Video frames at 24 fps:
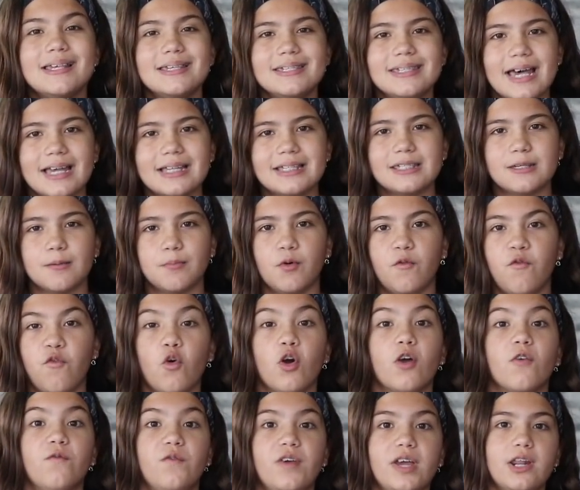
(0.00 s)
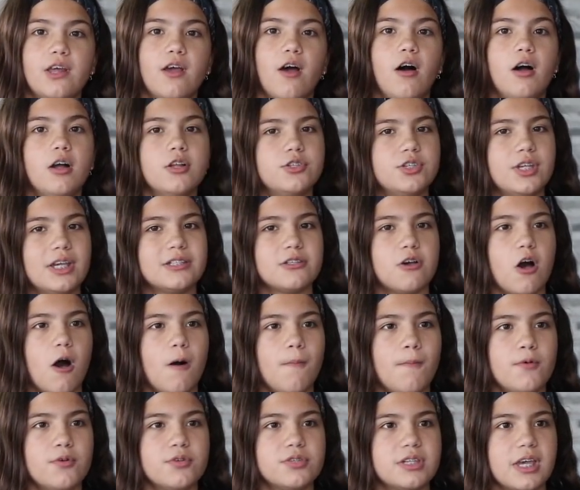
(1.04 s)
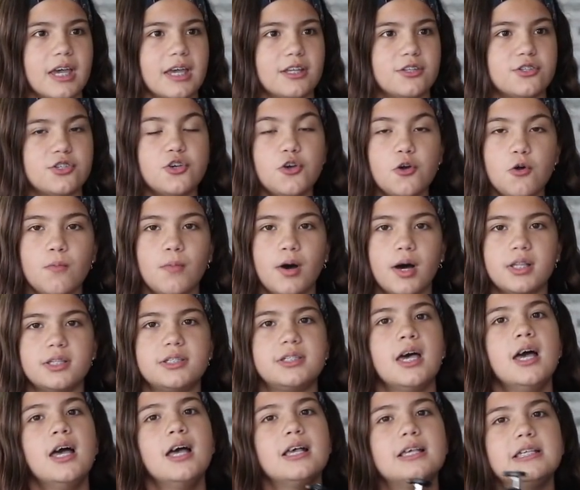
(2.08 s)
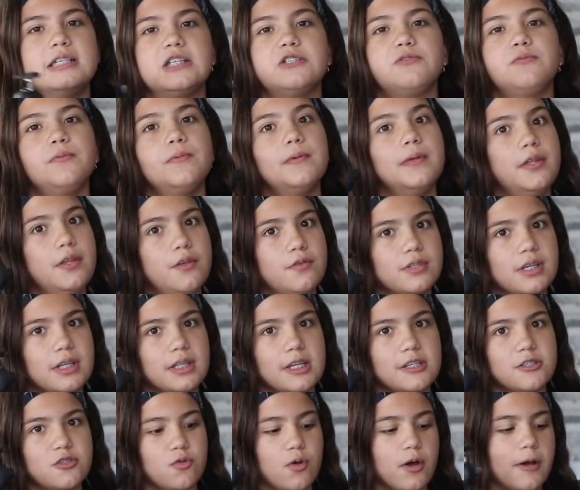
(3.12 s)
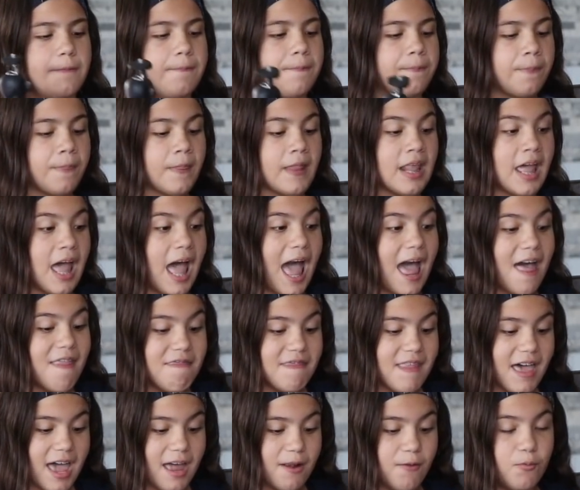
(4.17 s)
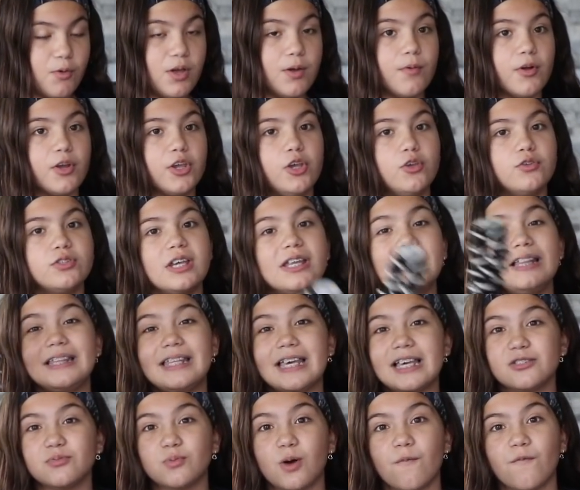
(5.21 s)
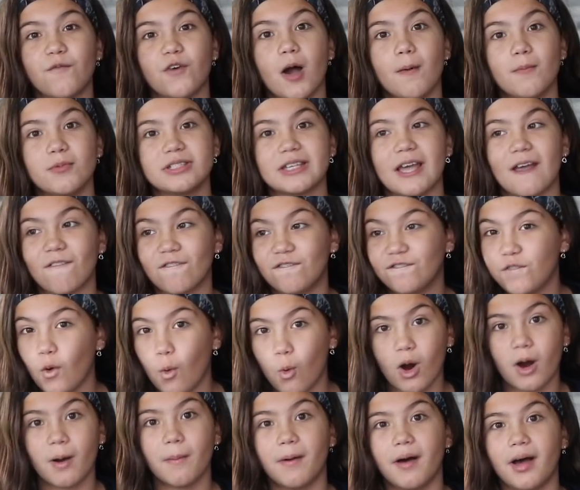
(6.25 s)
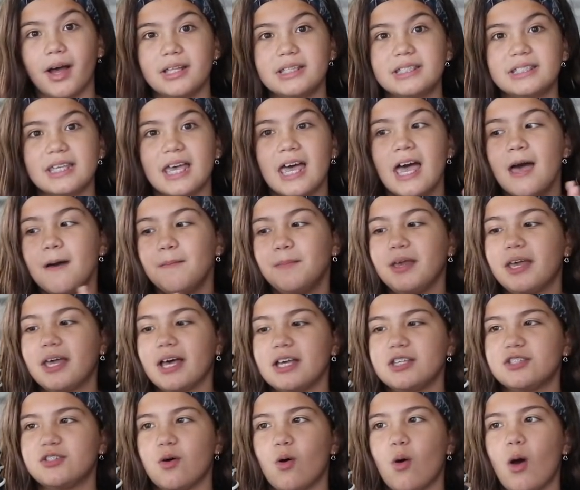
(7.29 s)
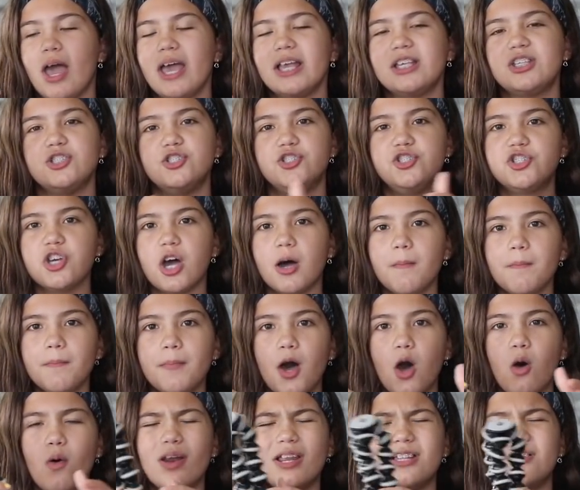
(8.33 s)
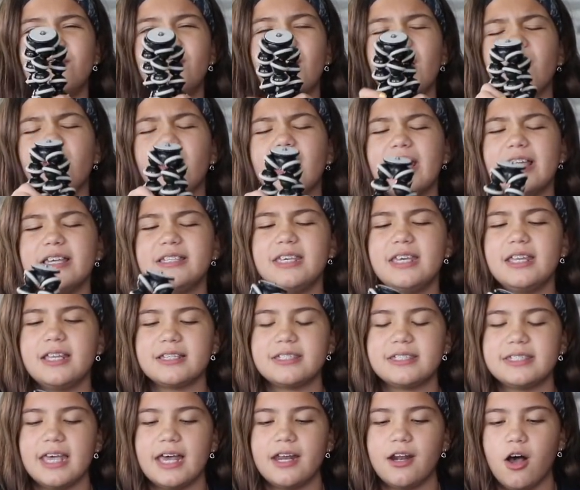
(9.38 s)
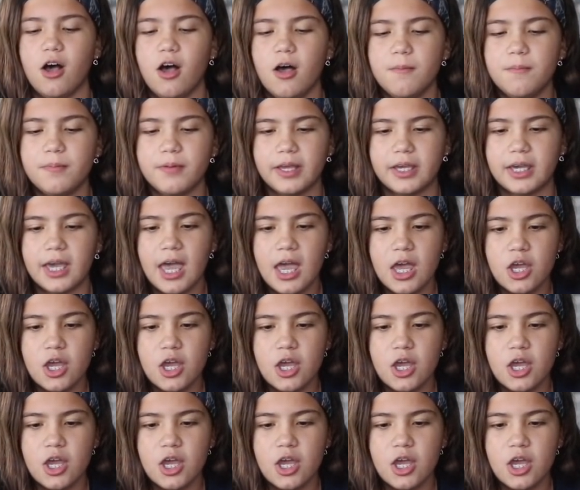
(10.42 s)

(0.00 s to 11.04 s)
since before VidCon, so that's almost like two months since we've been using this one. And then we were using this one for almost like four months, because it's jumbo and it's very easy to set up. Like